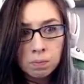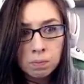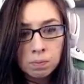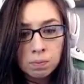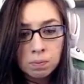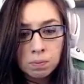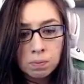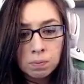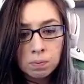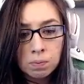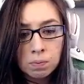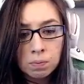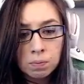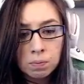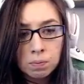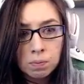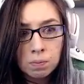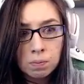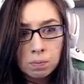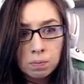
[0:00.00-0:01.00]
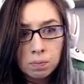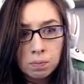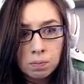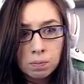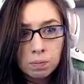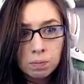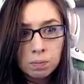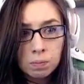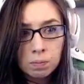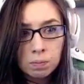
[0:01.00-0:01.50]

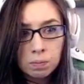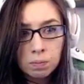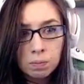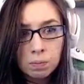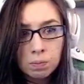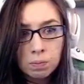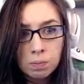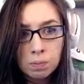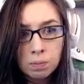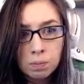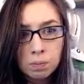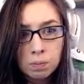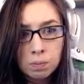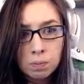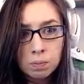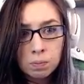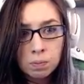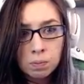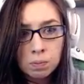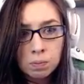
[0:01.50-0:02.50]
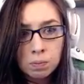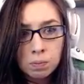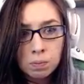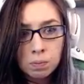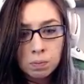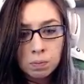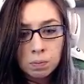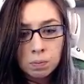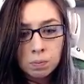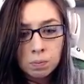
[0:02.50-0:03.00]

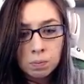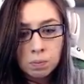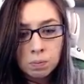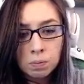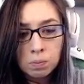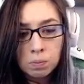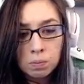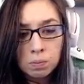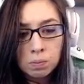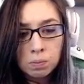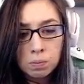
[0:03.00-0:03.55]
No one is speaking in this clip.